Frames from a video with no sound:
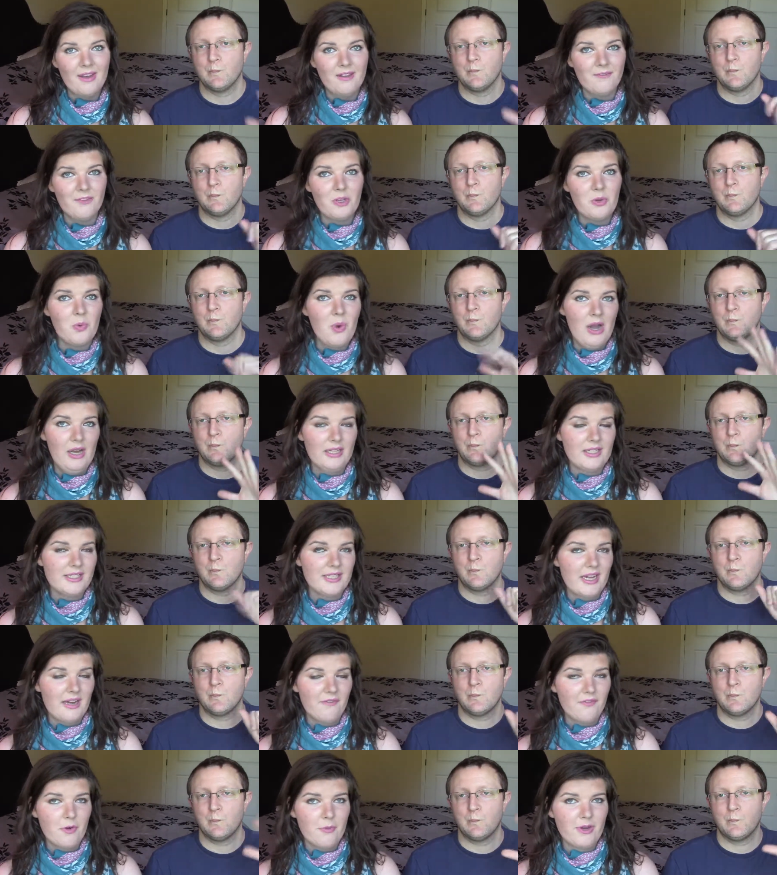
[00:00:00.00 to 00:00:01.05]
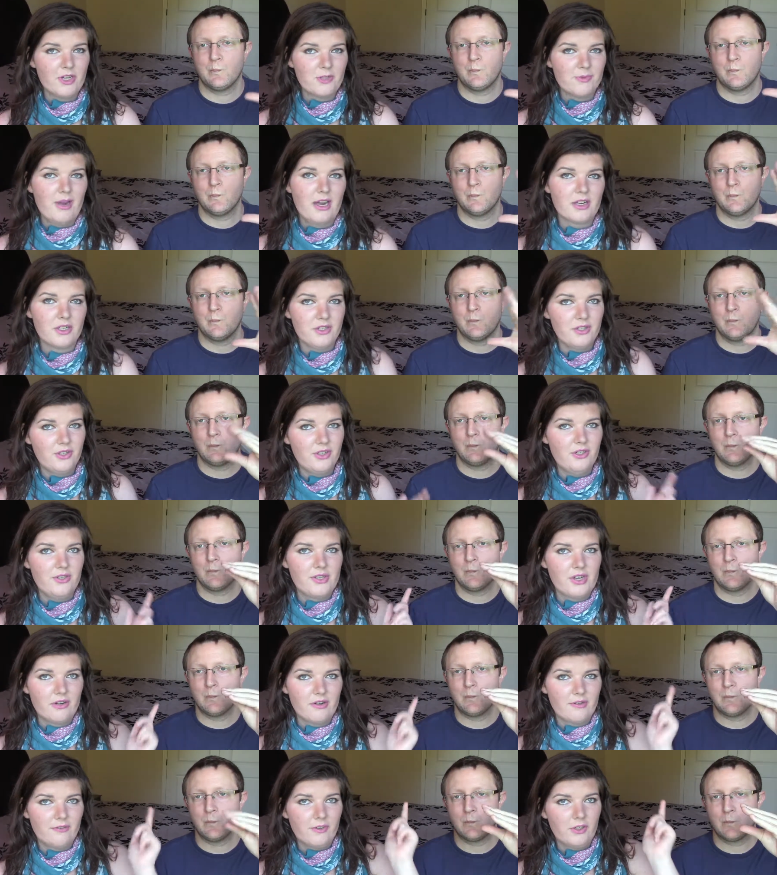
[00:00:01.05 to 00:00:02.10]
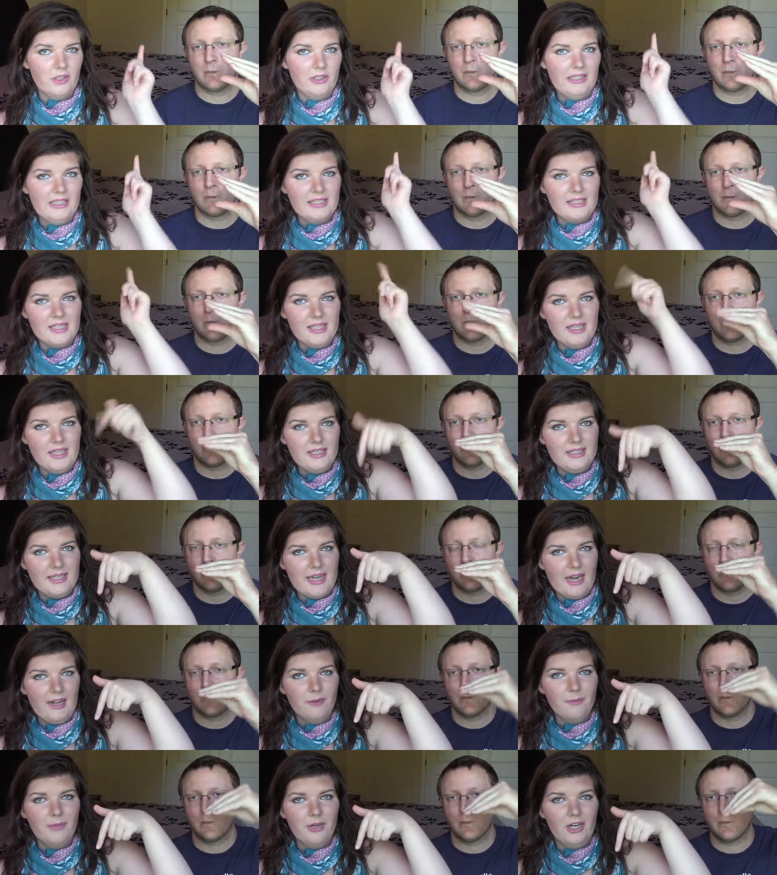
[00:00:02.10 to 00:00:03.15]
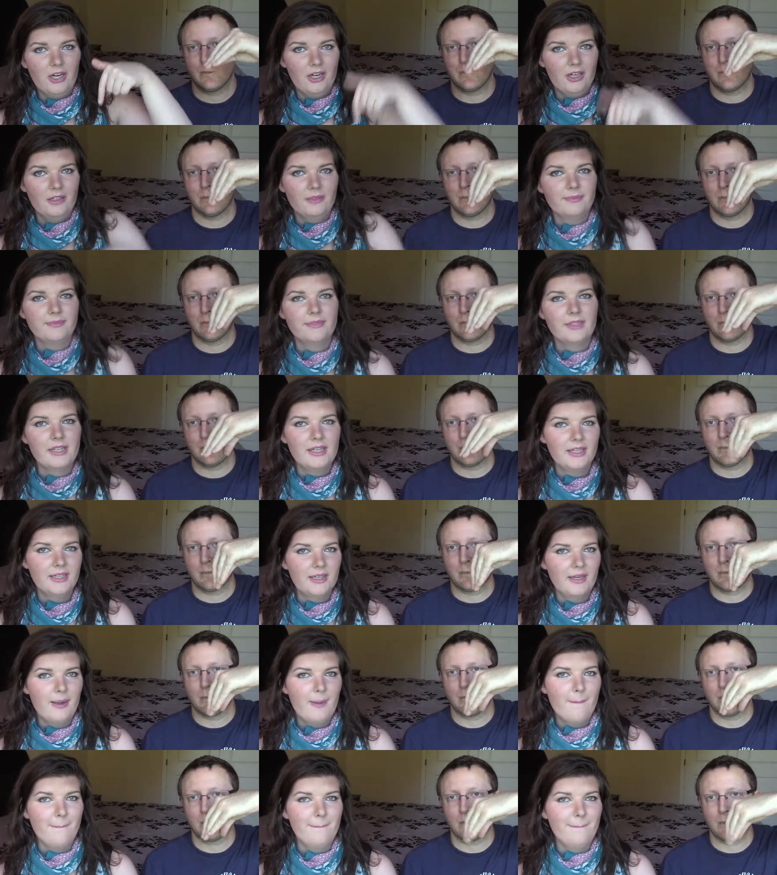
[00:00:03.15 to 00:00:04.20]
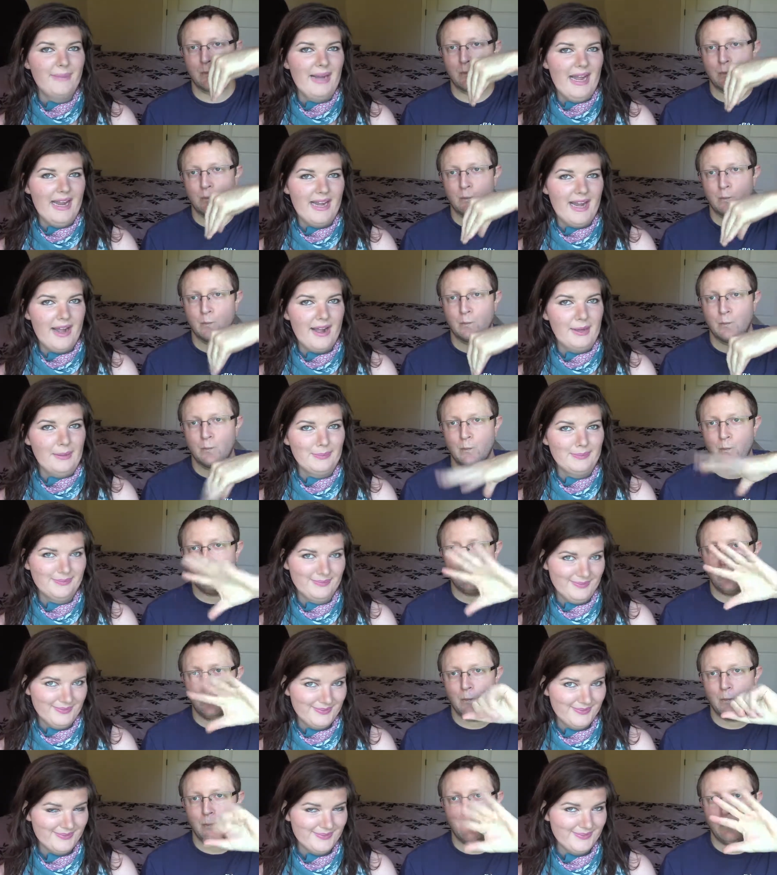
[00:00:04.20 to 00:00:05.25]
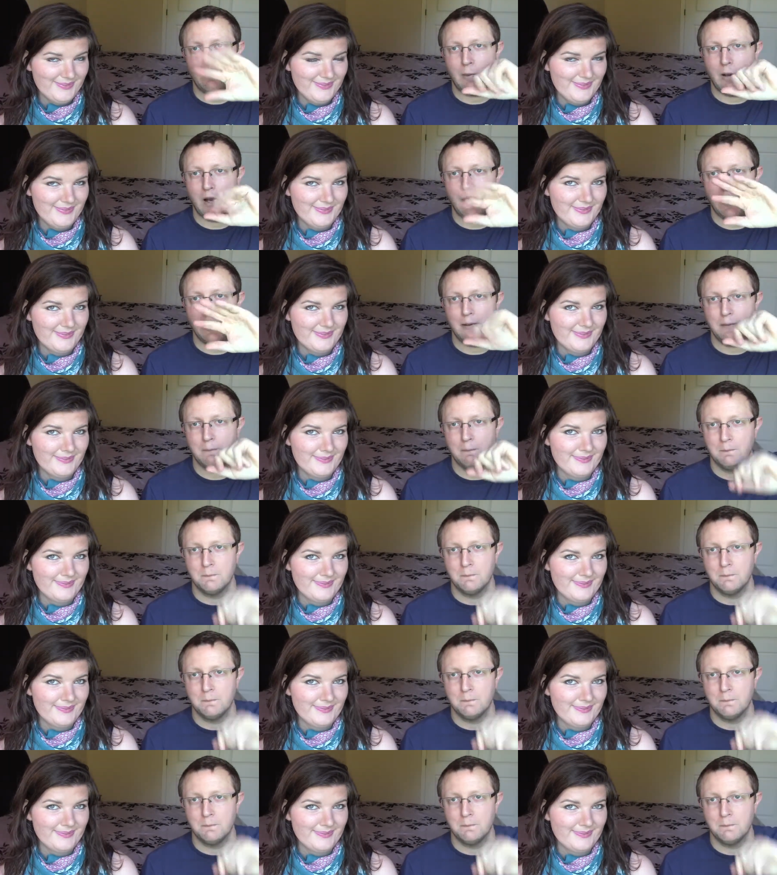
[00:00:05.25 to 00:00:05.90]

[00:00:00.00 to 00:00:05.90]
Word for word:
Speaker 1: if you want to sign up for Birchbox, you can use our referral links in the down bar. Bye now. Bye.